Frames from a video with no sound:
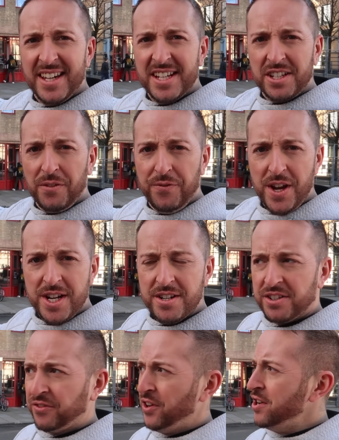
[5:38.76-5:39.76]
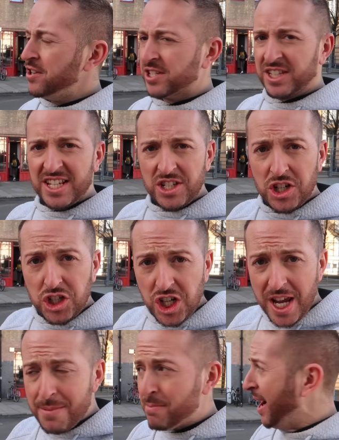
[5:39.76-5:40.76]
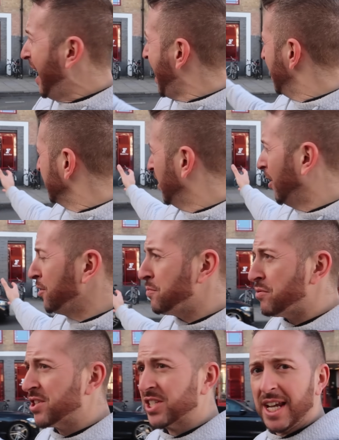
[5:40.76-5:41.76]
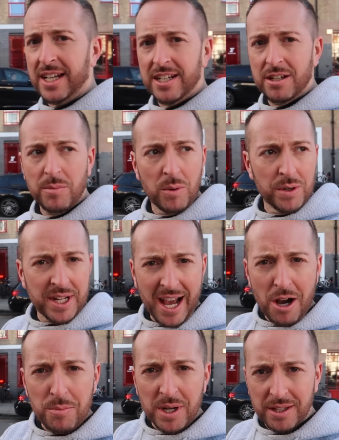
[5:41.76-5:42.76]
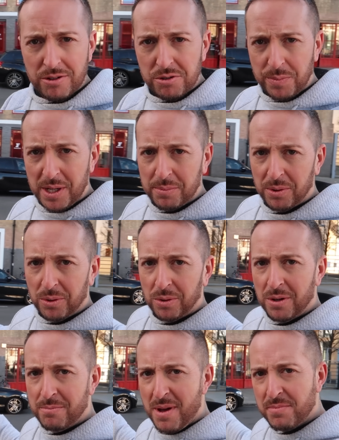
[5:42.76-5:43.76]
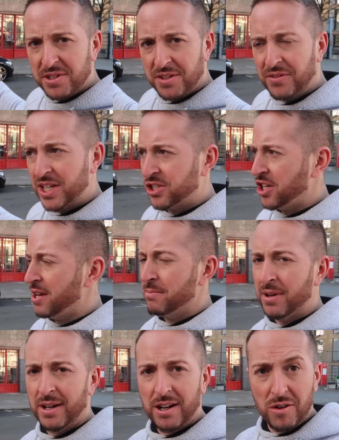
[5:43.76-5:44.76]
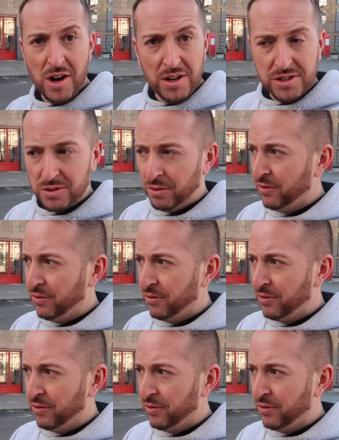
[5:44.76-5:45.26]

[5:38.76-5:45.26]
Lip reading: is a fitness first. There's a gym at the Highbury Stadium. I wonder how many of those people, members of that gym, are Arsenal